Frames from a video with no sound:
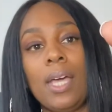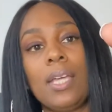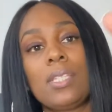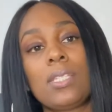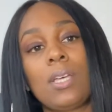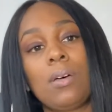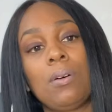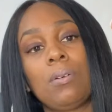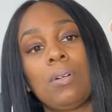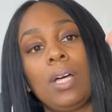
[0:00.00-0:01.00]
And
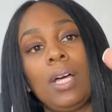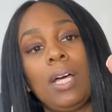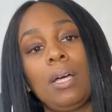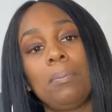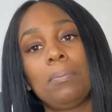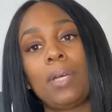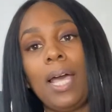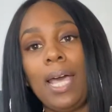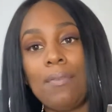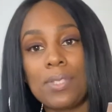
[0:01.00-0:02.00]
so
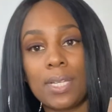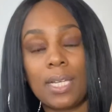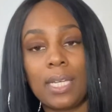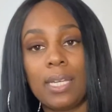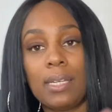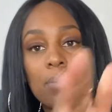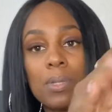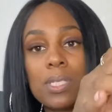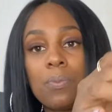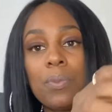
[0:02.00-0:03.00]
I have to clean them
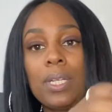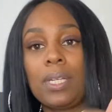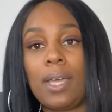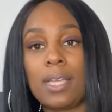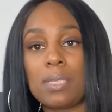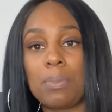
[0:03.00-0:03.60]
with some Windex,